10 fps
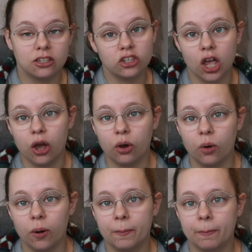
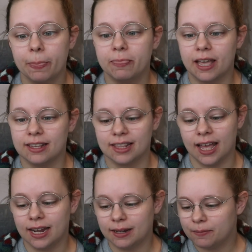So there's
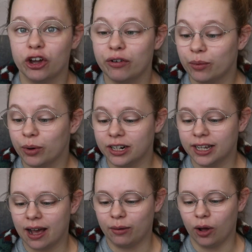that. The current
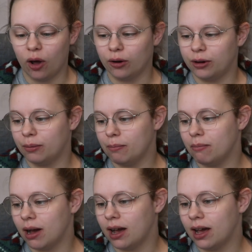word count on
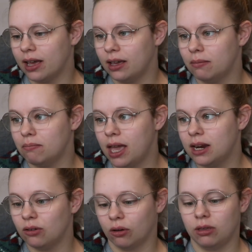my
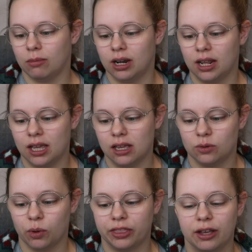main document
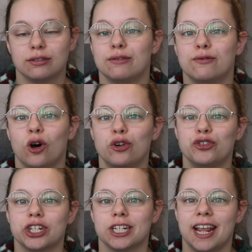is
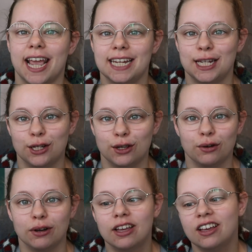
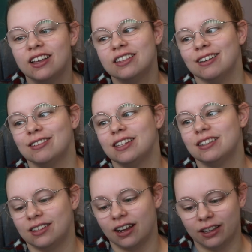1,482. So
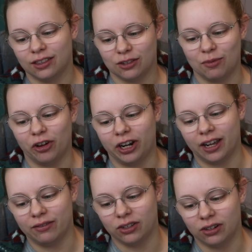since starting this
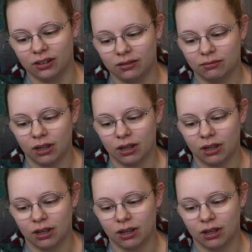morning, I've done